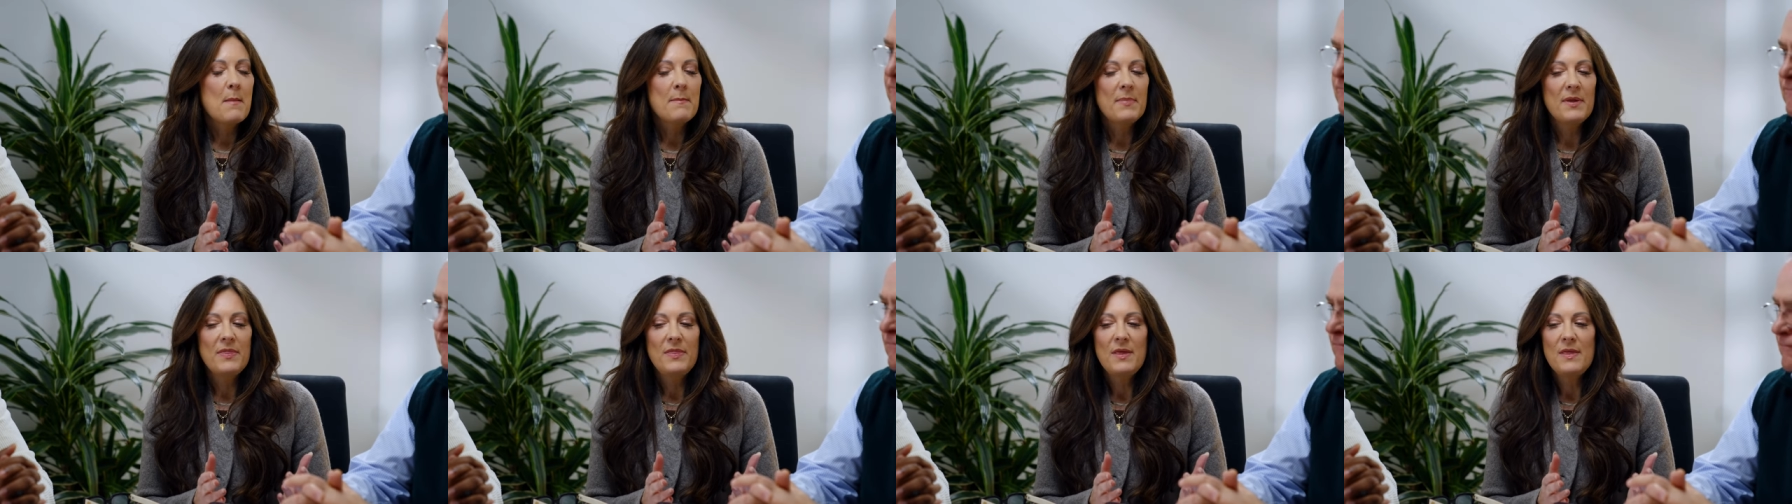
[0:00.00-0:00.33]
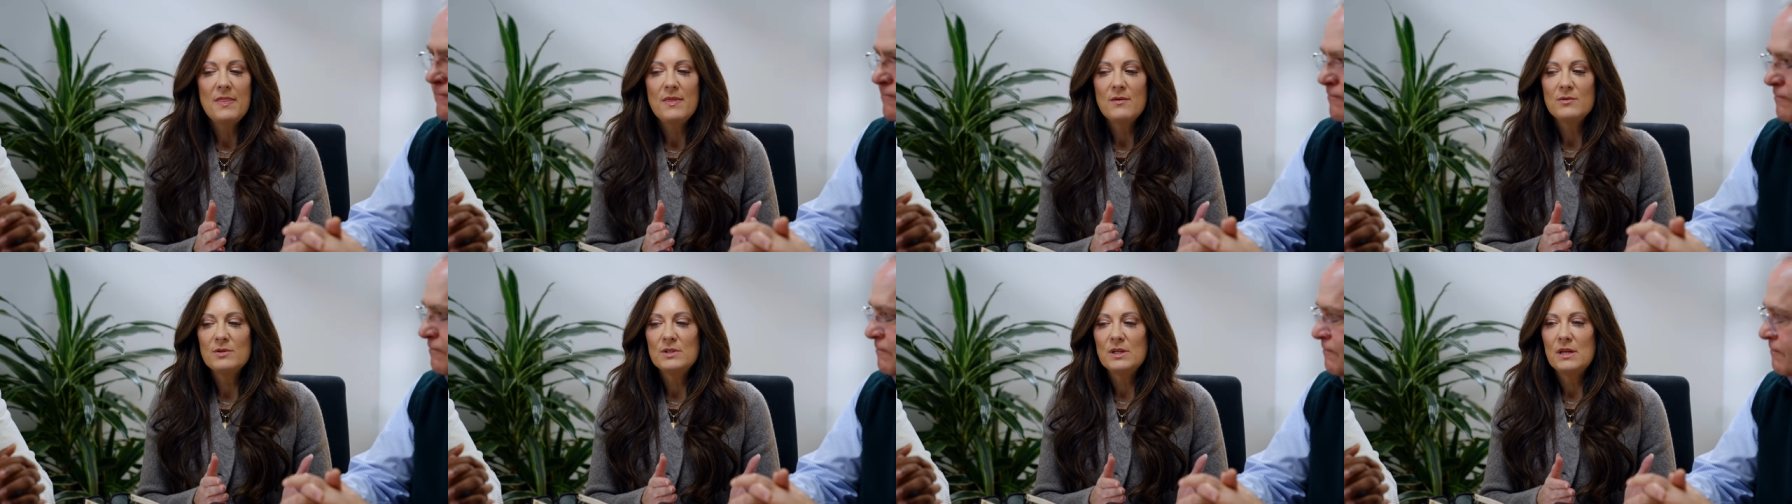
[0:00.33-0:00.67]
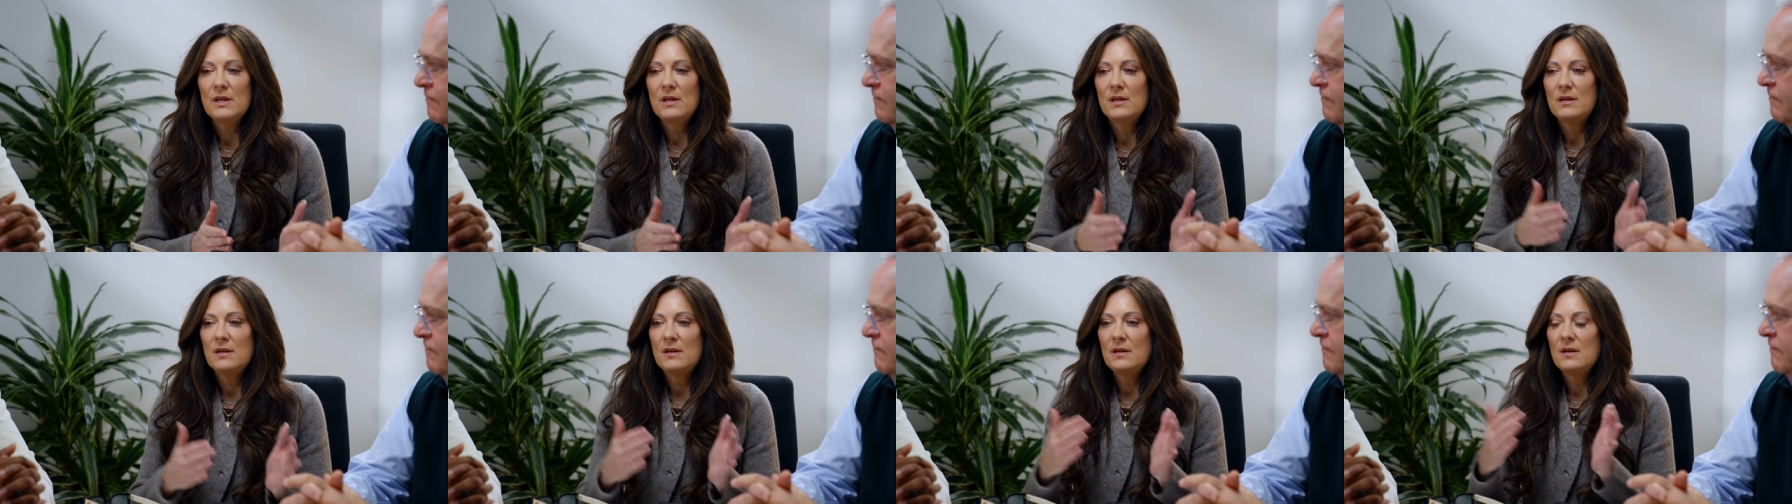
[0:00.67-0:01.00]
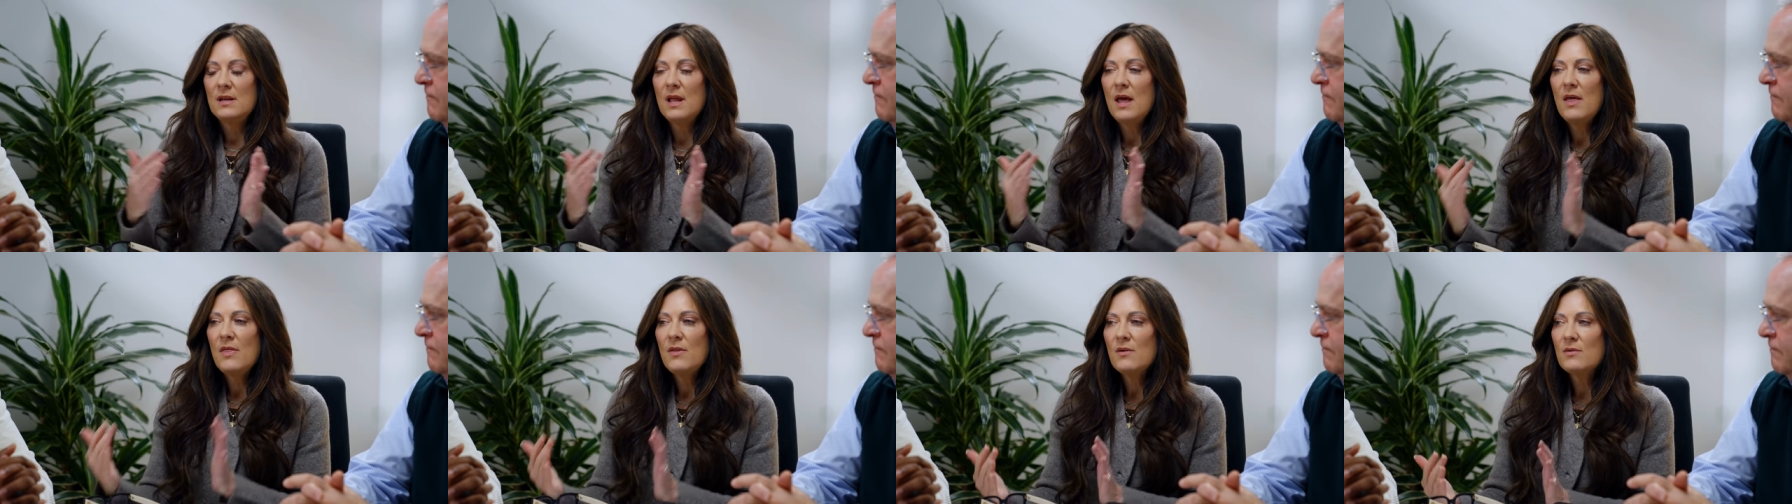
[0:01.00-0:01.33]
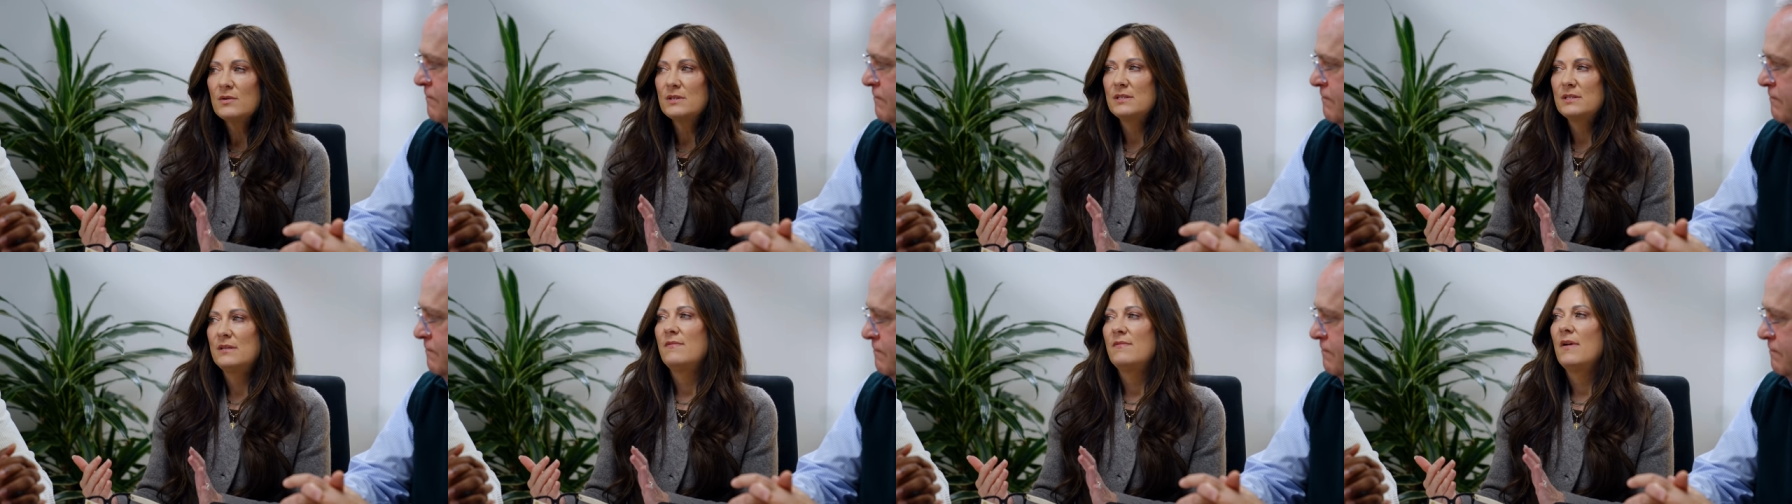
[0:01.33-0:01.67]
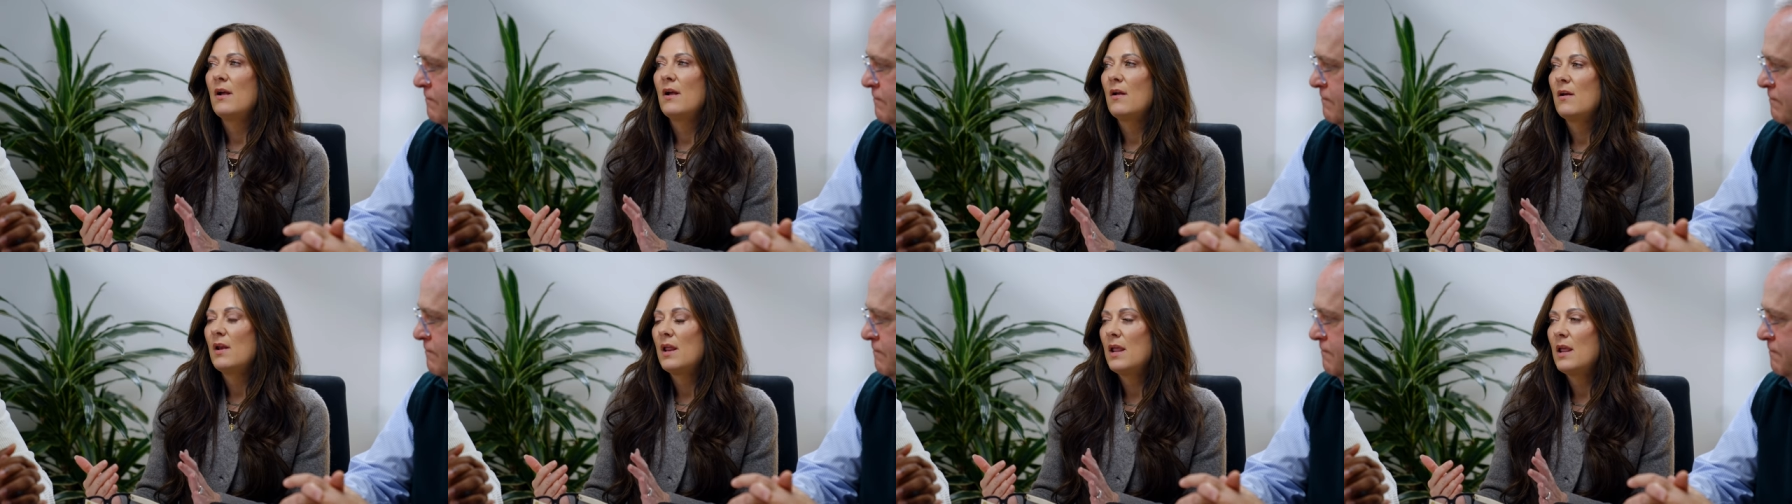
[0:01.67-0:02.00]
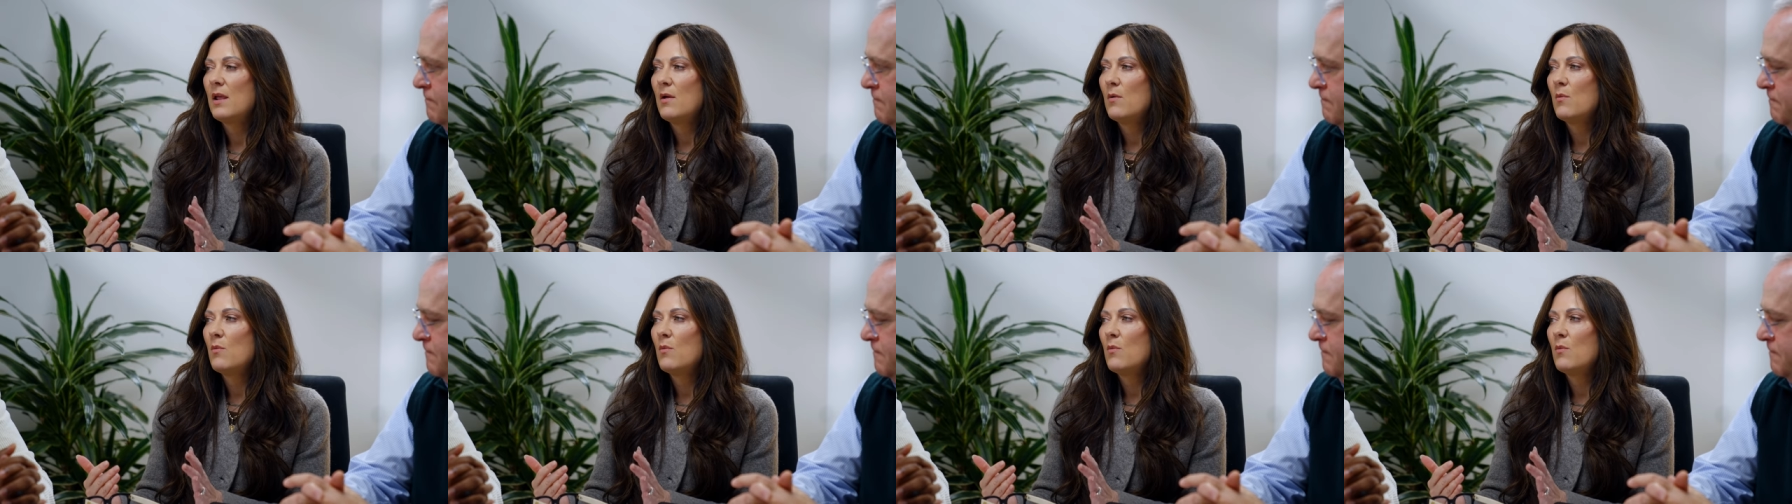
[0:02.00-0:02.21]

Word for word: But then there's a, another severity